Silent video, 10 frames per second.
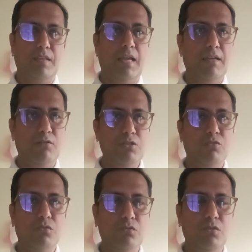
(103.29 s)
And
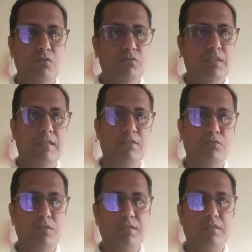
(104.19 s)
also we are
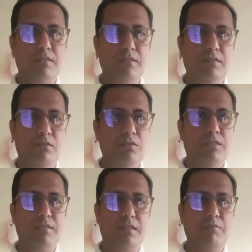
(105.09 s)
into discussion on
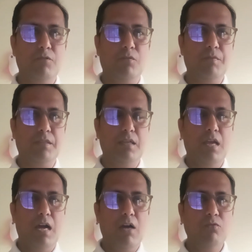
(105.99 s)
the same topic,
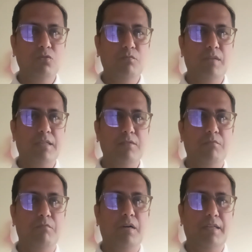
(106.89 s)
how to make
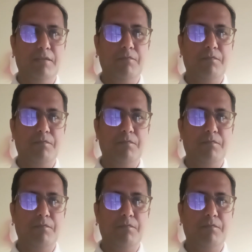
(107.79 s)
money.